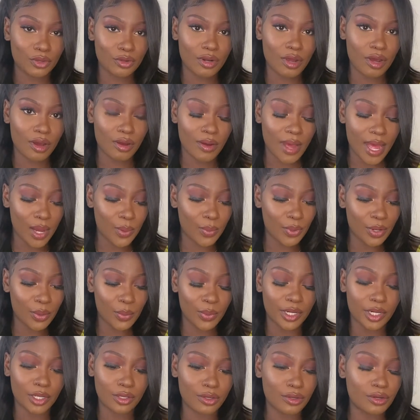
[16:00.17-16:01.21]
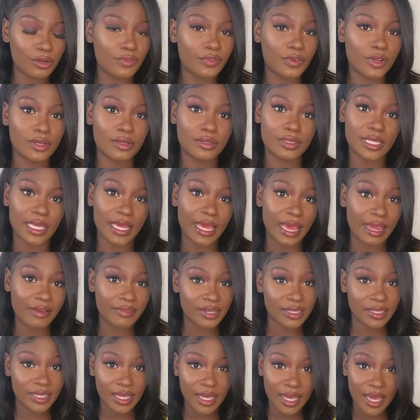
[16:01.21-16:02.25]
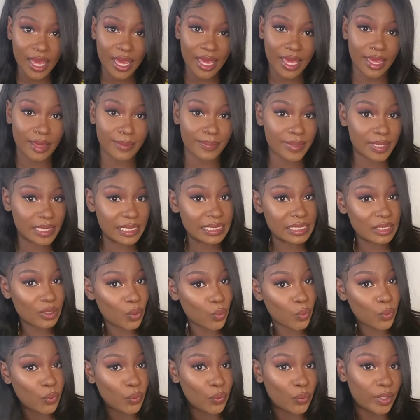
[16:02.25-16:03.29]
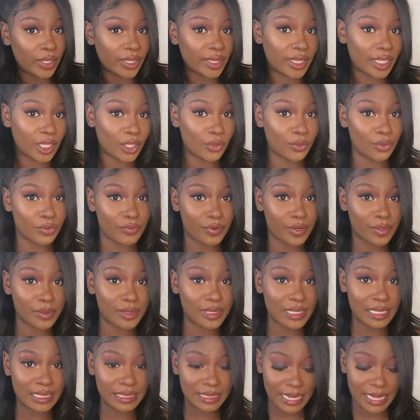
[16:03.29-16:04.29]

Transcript: know i work with the universe and everything happens on the universe